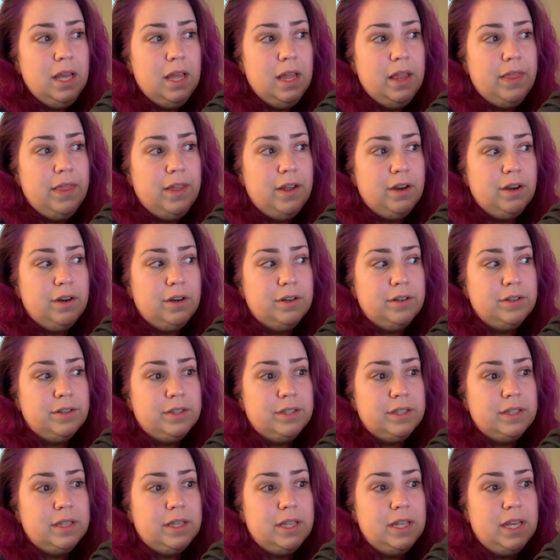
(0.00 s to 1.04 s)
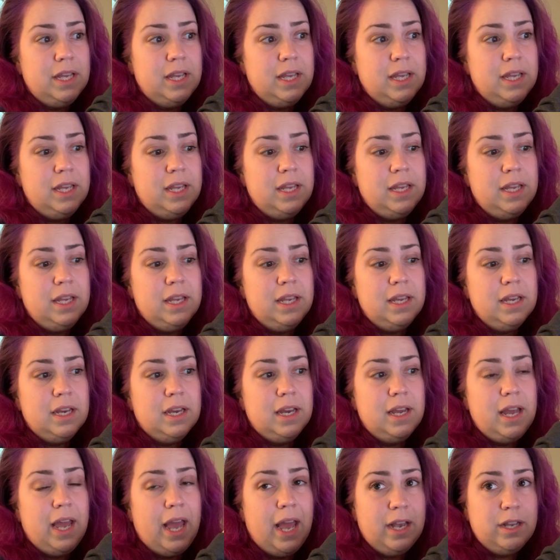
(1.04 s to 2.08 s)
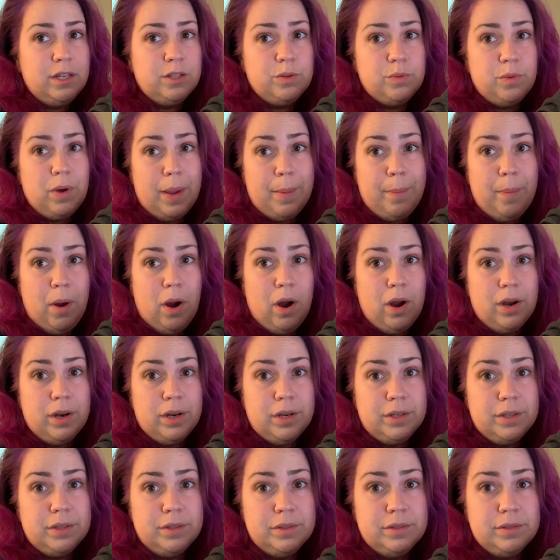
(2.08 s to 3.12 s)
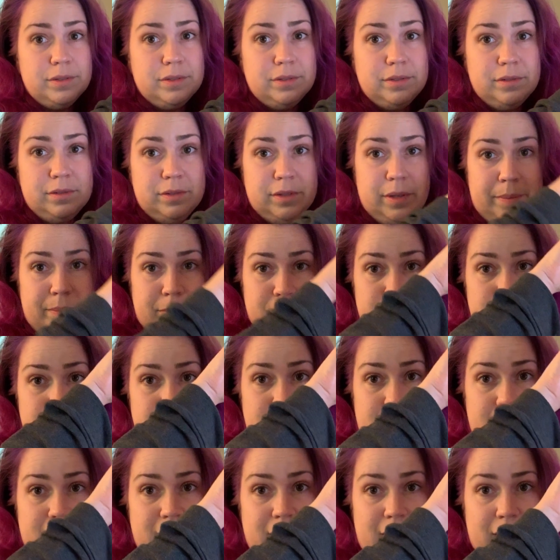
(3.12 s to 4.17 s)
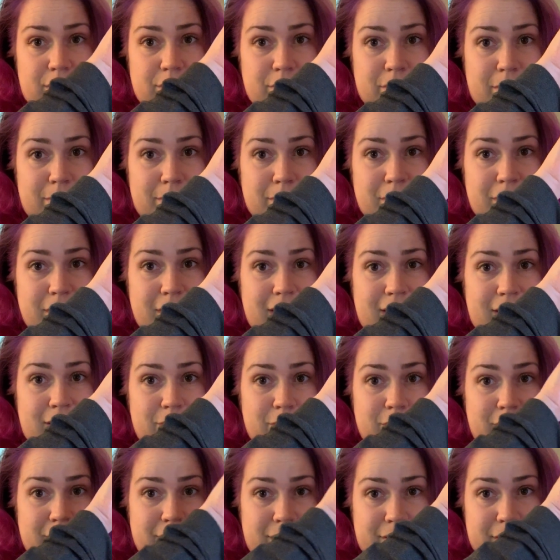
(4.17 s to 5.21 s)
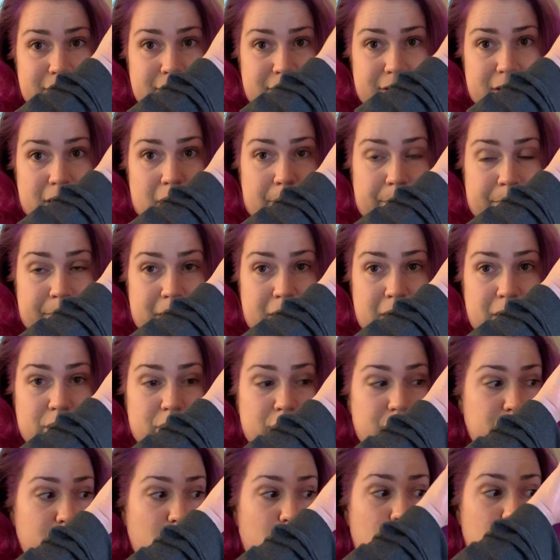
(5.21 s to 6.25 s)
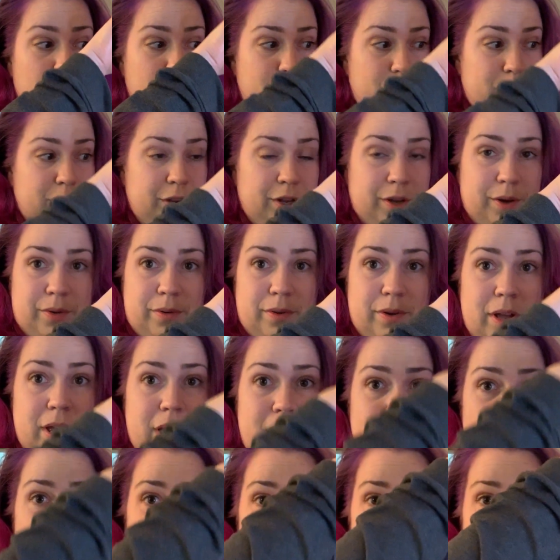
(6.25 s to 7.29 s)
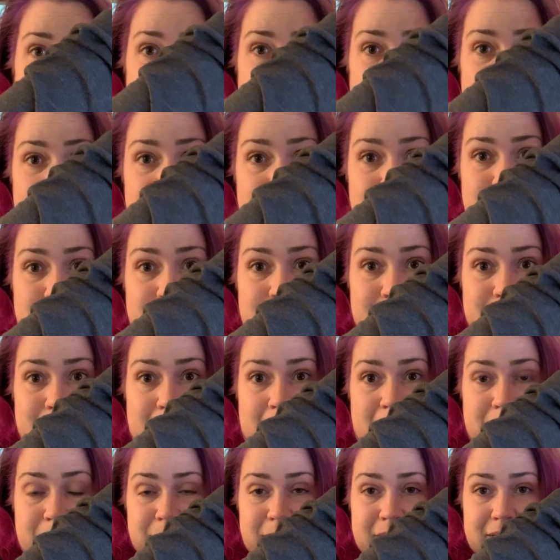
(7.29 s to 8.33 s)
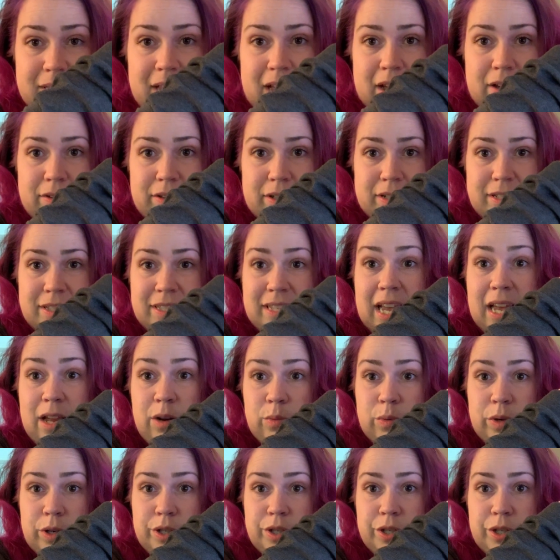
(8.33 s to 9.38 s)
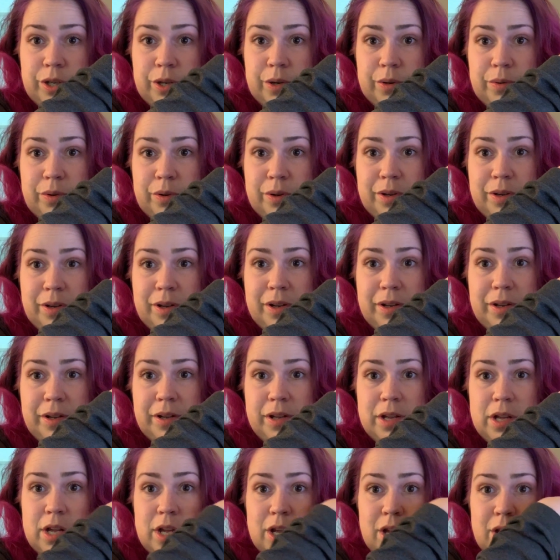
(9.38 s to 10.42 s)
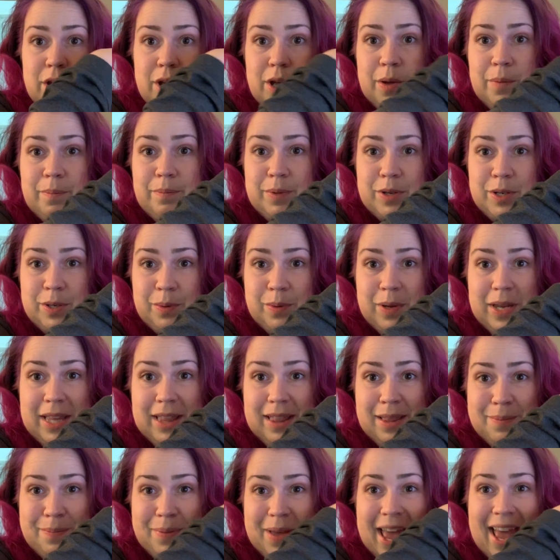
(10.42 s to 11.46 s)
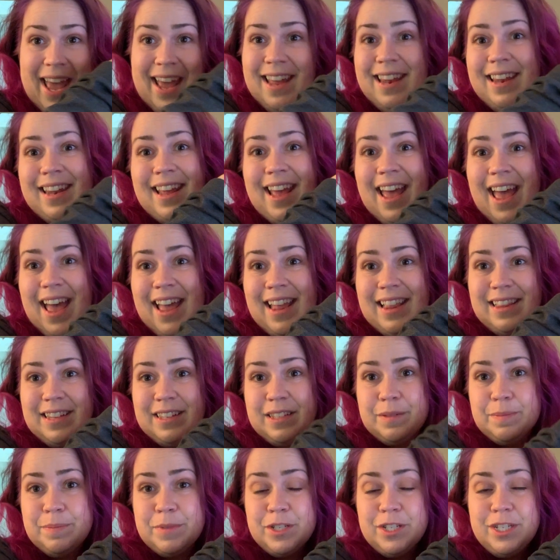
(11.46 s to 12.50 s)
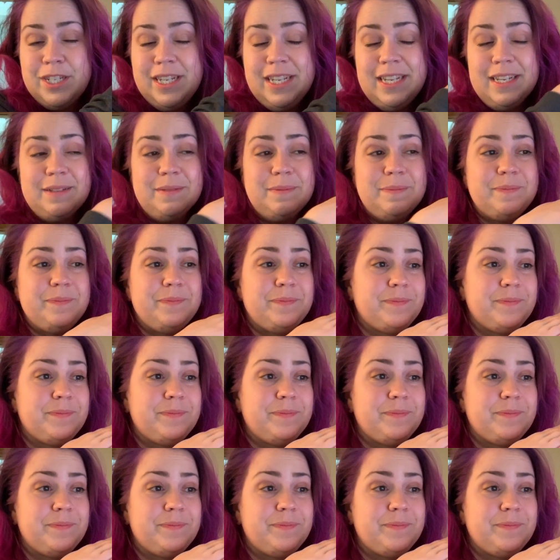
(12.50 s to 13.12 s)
there's the x-ray part, the x-ray machine, which is up here over you. And it sort of comes down to sandwich you between the bed and this machine.